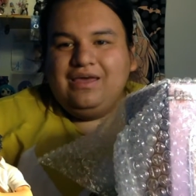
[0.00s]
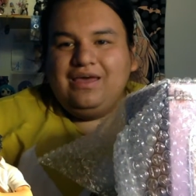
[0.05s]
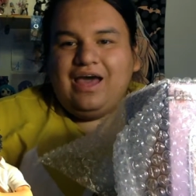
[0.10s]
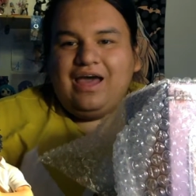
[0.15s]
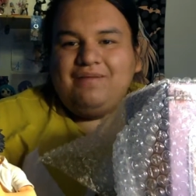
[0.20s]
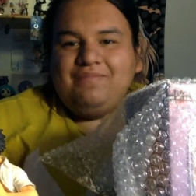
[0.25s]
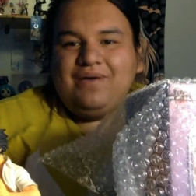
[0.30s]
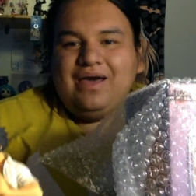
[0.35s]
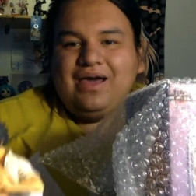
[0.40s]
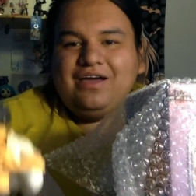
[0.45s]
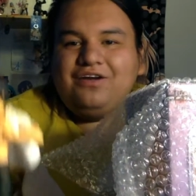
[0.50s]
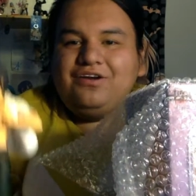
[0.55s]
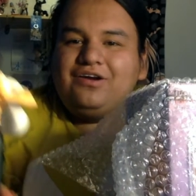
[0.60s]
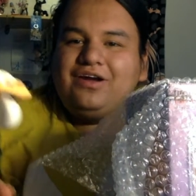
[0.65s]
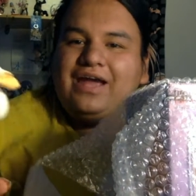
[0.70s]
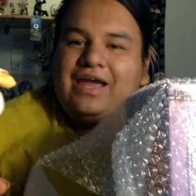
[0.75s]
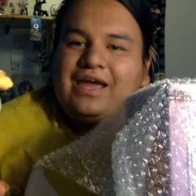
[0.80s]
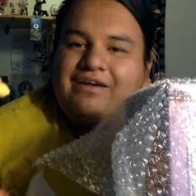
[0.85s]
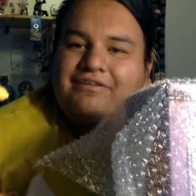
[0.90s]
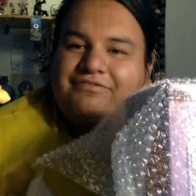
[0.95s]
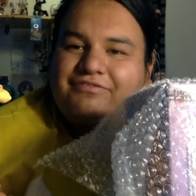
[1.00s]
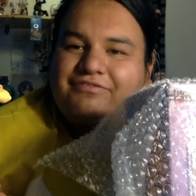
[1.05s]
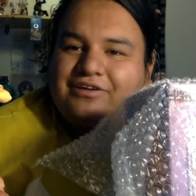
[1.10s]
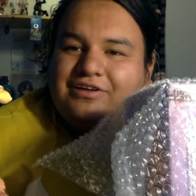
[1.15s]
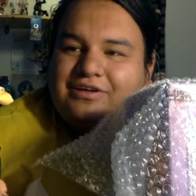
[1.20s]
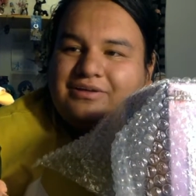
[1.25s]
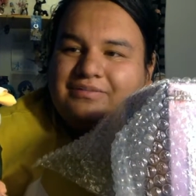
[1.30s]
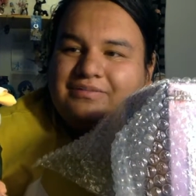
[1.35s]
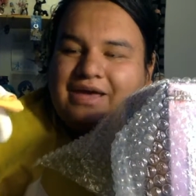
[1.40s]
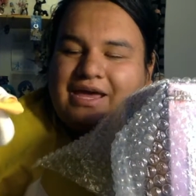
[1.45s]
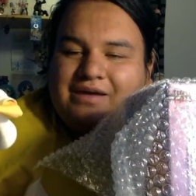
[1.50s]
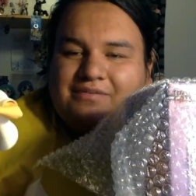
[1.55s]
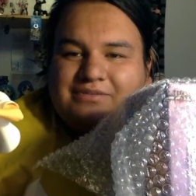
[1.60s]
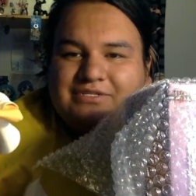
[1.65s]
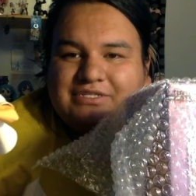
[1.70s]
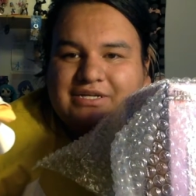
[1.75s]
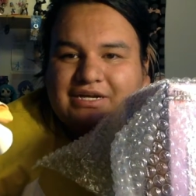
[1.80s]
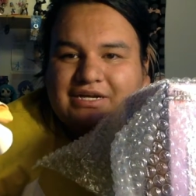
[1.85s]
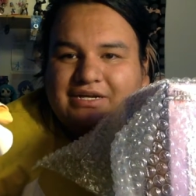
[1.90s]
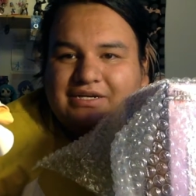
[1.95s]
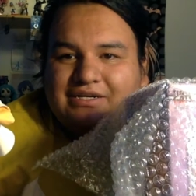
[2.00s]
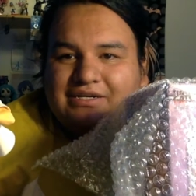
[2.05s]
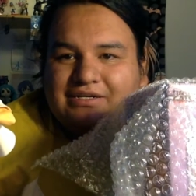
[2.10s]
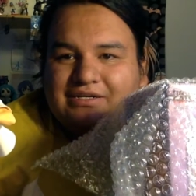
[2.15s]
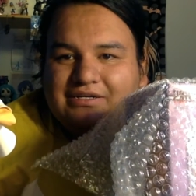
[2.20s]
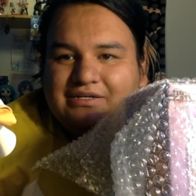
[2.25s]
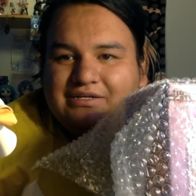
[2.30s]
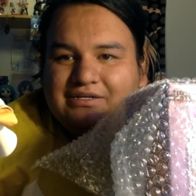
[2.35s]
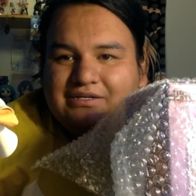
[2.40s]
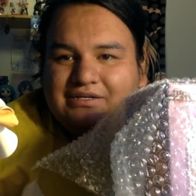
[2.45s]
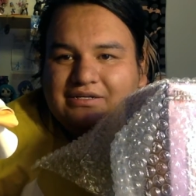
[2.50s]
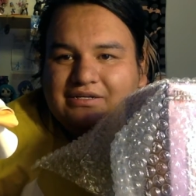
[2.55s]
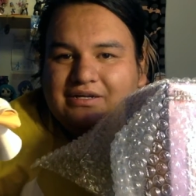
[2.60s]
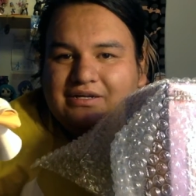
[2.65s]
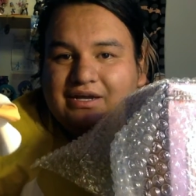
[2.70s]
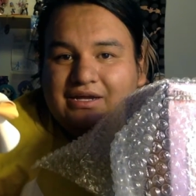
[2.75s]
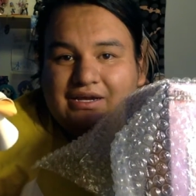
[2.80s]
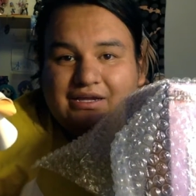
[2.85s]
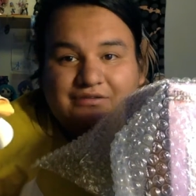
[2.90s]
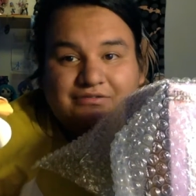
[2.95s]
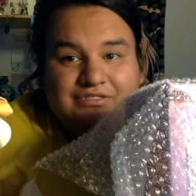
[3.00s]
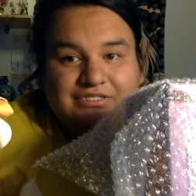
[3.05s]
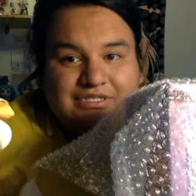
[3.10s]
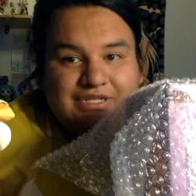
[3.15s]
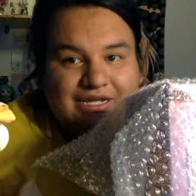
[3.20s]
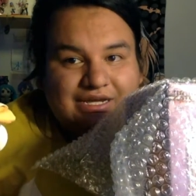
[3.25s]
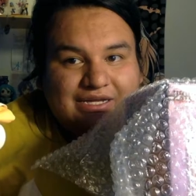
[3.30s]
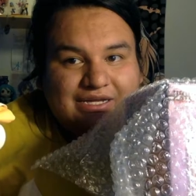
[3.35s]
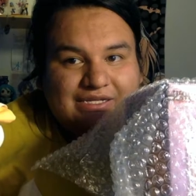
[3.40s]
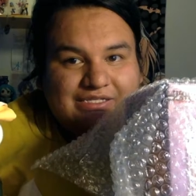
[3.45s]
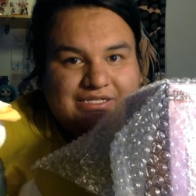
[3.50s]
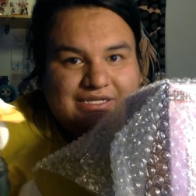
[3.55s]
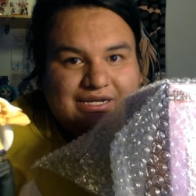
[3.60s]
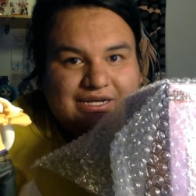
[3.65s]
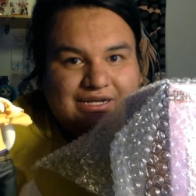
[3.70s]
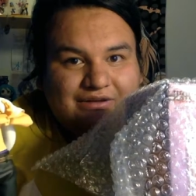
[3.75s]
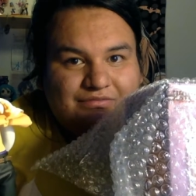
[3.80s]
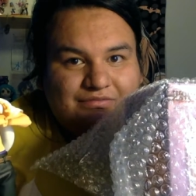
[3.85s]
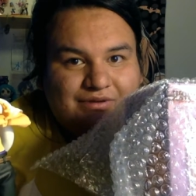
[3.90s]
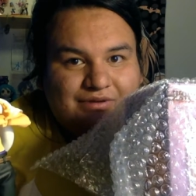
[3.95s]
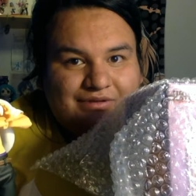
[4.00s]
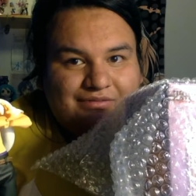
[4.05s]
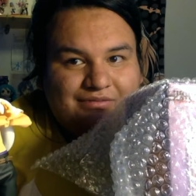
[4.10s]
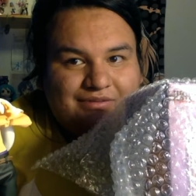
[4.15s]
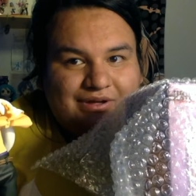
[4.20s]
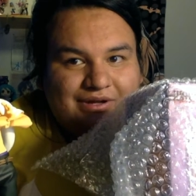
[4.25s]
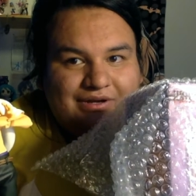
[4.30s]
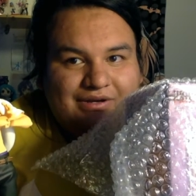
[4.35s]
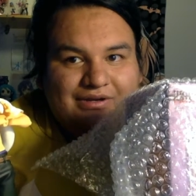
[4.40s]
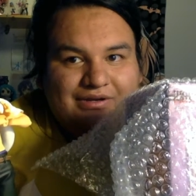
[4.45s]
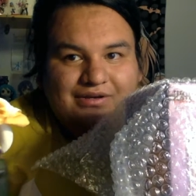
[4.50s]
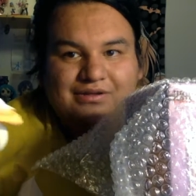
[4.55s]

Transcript: I bought Gray from Amazon. And I was lucky to get a real one.